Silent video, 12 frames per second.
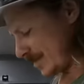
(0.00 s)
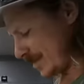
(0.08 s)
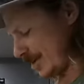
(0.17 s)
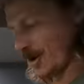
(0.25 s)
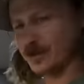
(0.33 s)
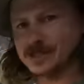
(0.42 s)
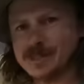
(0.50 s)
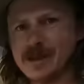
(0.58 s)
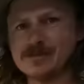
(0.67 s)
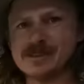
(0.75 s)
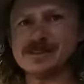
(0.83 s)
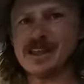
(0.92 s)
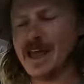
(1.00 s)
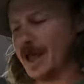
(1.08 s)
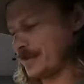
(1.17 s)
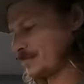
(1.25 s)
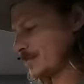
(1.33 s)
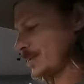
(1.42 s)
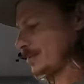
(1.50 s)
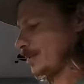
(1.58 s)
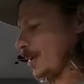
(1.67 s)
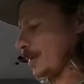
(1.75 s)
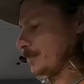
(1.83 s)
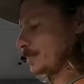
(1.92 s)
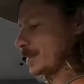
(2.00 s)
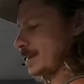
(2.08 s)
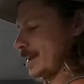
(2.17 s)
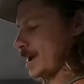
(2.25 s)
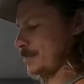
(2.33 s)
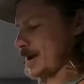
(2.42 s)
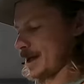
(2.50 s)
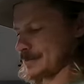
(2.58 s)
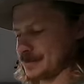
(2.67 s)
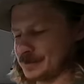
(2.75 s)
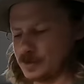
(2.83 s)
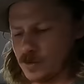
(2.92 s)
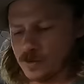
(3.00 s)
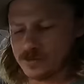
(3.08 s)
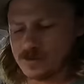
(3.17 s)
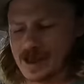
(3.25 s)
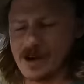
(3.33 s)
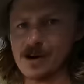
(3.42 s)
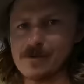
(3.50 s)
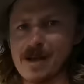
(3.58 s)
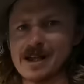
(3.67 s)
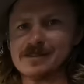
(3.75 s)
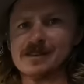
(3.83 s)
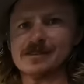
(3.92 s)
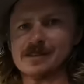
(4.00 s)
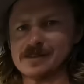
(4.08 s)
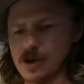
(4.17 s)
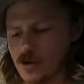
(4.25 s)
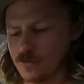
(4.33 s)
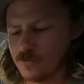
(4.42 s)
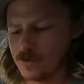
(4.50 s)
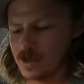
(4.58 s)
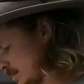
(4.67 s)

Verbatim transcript: the concept is there. So our pasta sauce, Erin makes this herself.